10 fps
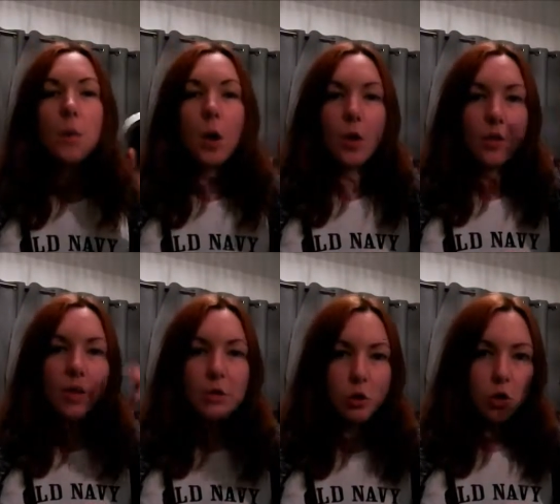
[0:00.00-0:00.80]
but on the
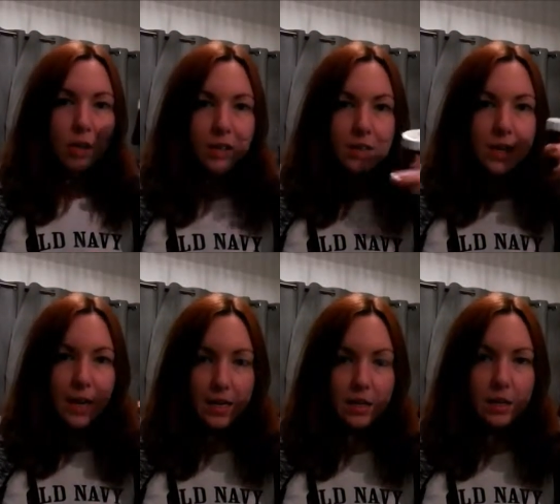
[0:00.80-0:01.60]
little strand
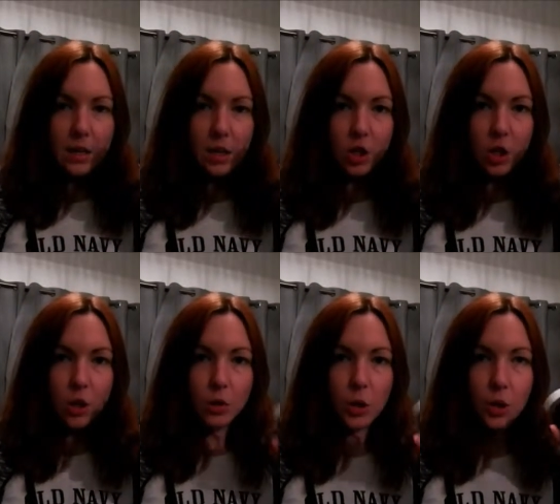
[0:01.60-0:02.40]
test that they
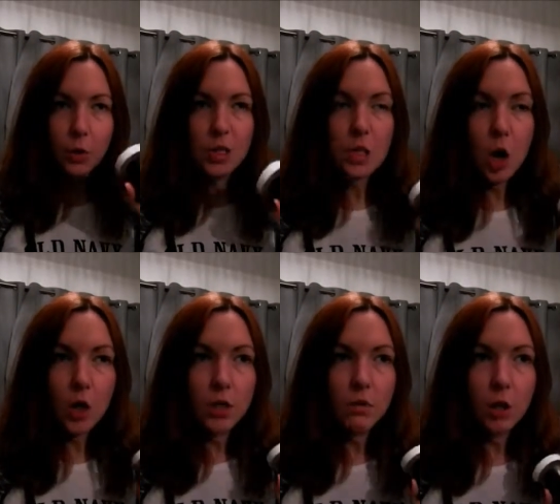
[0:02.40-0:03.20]
show you, it's
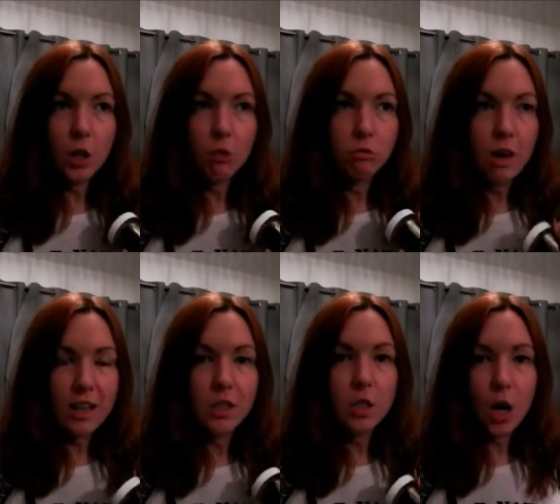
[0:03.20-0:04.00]
kind of like a
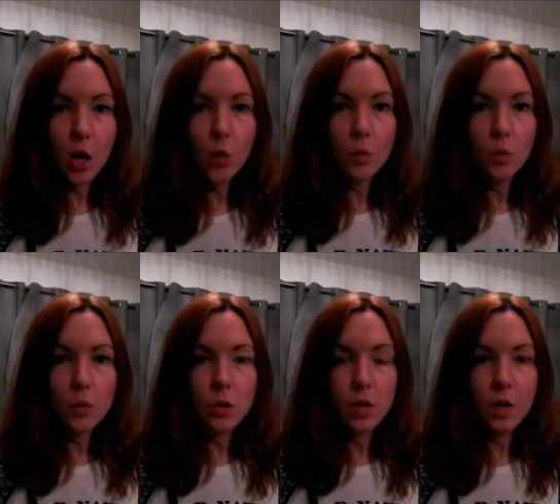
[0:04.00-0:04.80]
red
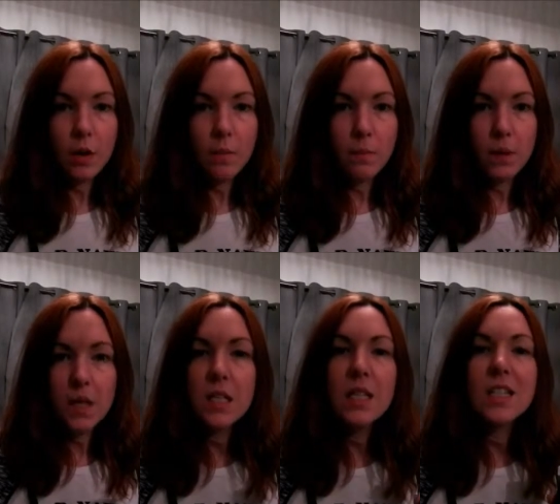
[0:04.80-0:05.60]
toned,
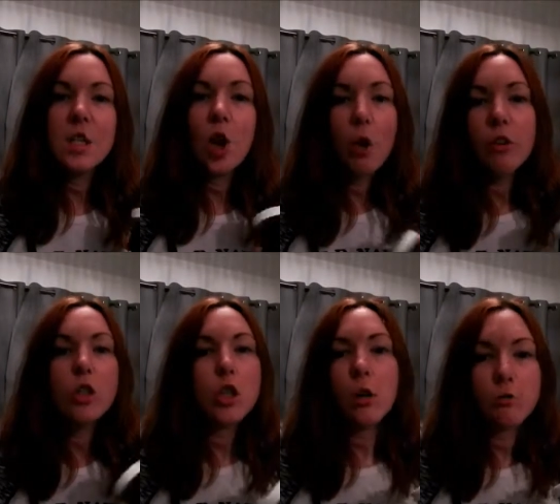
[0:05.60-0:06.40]
it's an
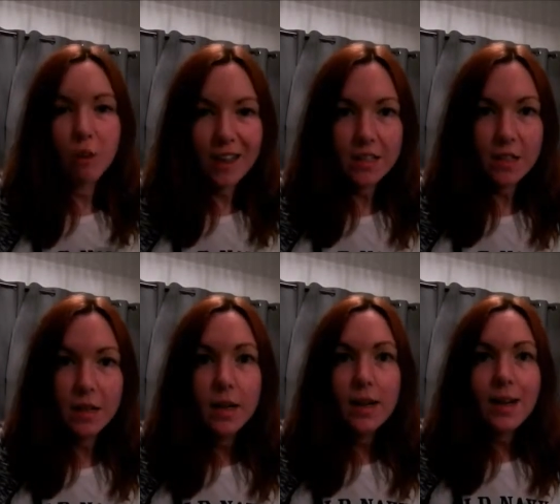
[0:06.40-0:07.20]
orange toned red.
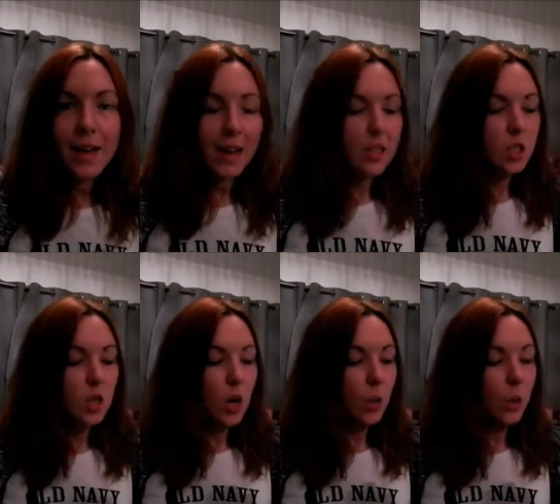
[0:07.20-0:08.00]

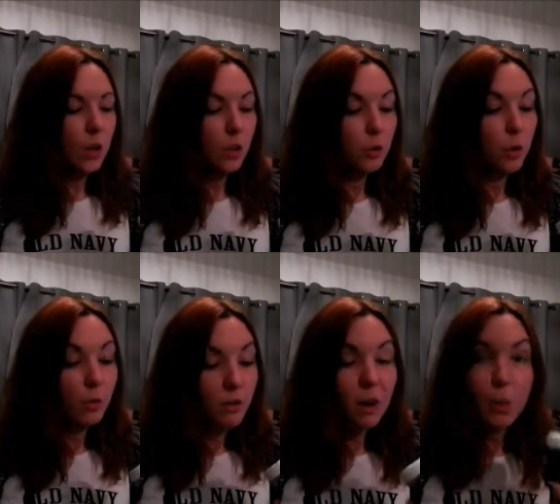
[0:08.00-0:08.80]
So I
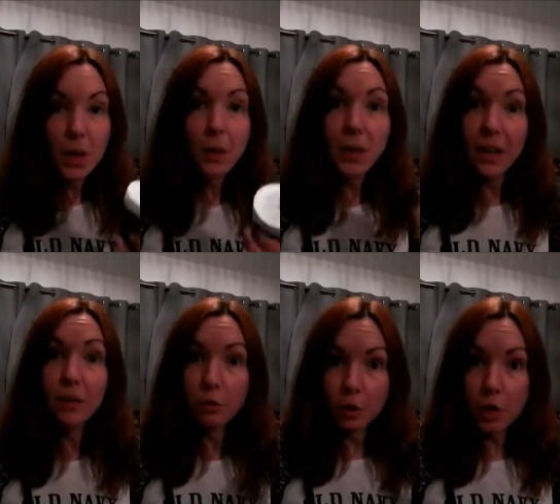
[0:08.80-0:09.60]
thought that would be okay
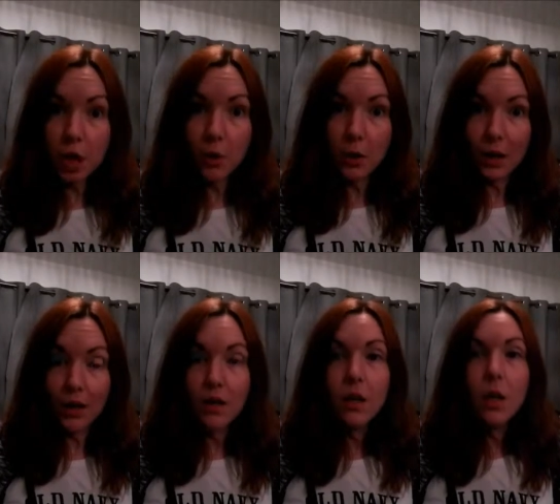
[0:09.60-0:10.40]
for a
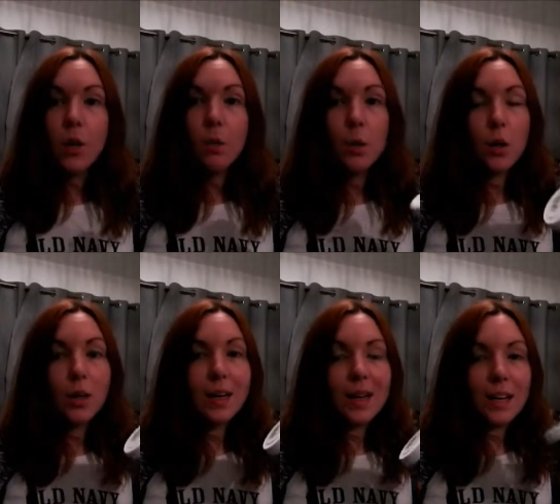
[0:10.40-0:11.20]
toner, but
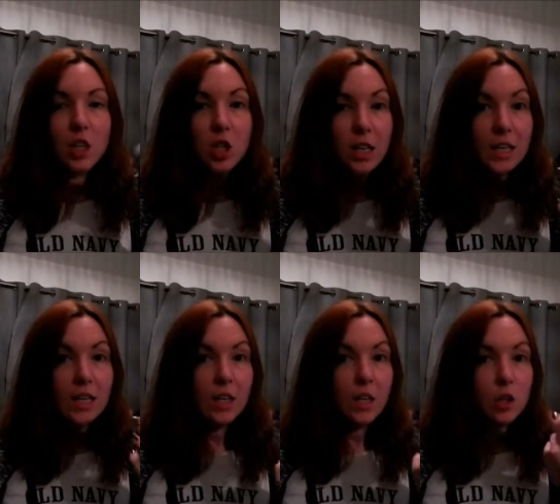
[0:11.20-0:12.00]
it actually,